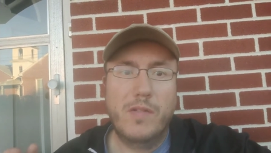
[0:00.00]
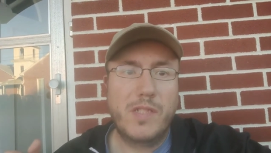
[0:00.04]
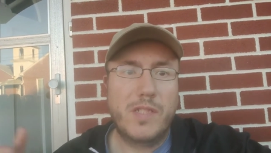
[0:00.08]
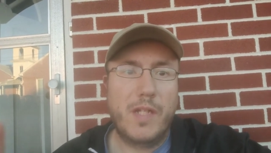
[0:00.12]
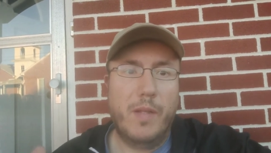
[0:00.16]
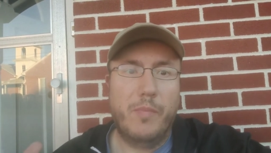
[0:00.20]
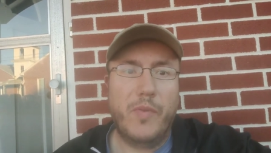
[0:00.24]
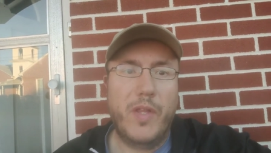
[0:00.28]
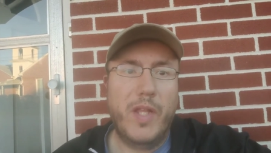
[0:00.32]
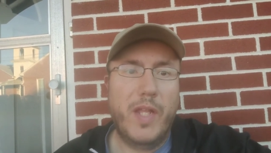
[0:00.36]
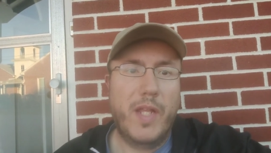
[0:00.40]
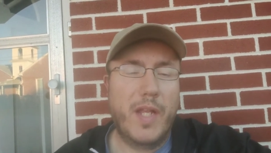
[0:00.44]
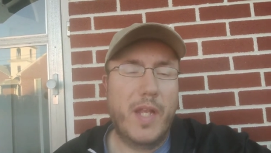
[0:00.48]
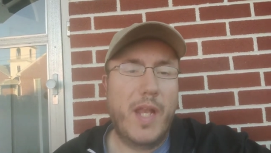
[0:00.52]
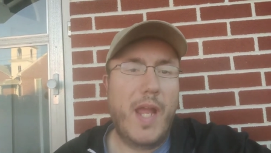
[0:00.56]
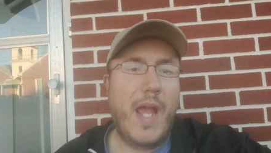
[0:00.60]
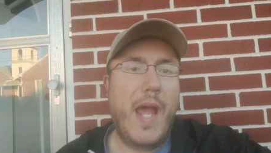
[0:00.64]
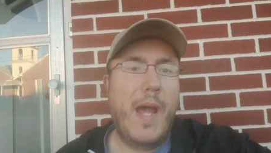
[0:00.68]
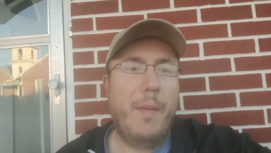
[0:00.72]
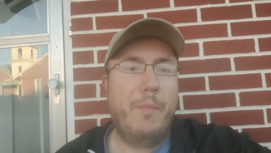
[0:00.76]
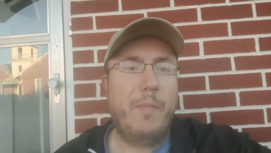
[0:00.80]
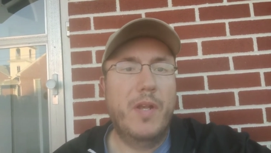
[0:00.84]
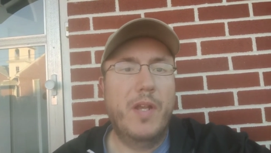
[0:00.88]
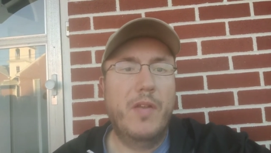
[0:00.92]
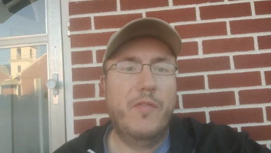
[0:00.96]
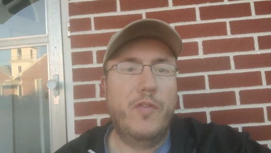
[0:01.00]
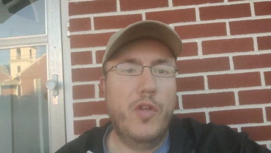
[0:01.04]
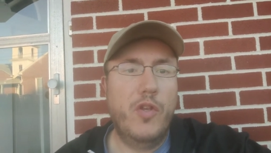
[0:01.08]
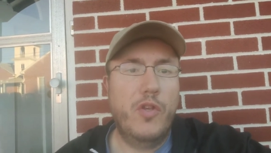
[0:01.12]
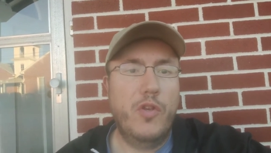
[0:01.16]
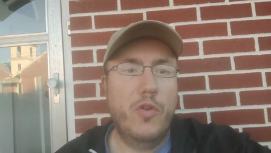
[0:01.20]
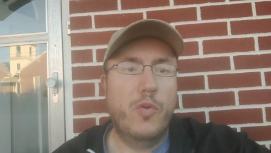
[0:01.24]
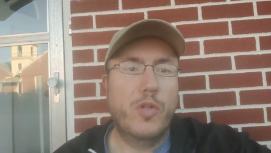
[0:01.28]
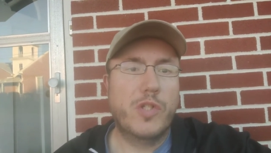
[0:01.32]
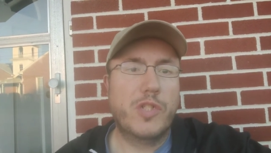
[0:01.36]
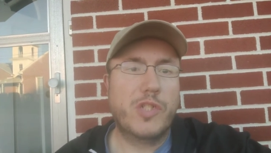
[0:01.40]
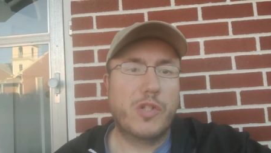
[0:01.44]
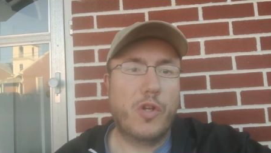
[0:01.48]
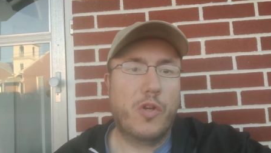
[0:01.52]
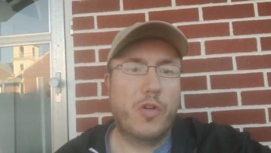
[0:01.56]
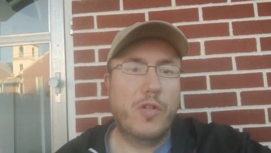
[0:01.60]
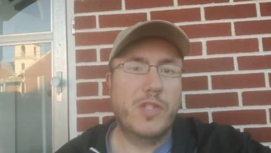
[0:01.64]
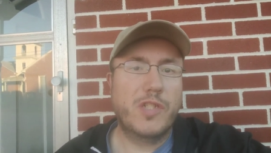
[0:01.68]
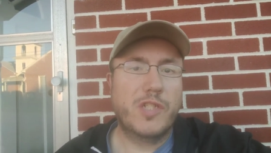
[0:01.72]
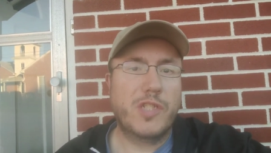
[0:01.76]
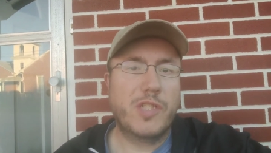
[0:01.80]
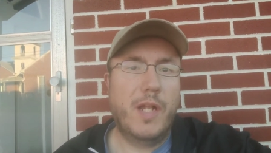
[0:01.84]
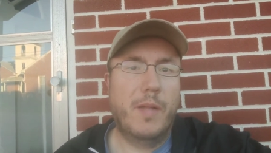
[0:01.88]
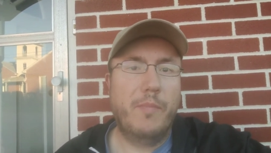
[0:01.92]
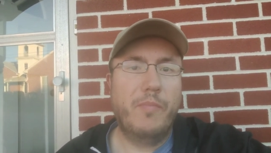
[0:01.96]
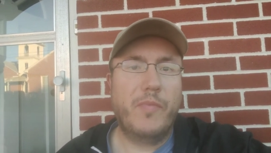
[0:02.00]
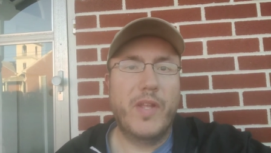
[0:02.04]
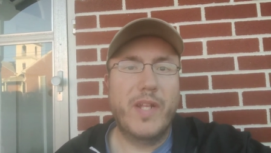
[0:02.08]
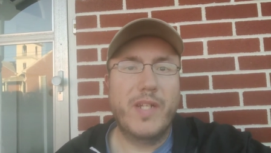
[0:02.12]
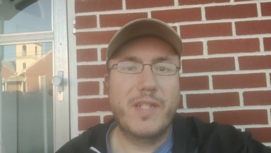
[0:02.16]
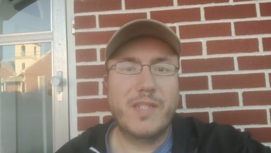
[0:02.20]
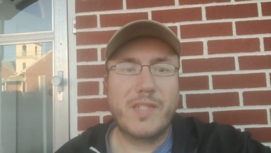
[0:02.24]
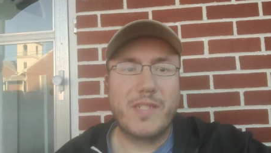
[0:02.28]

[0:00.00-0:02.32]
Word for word: Something can happen if you do a certain something.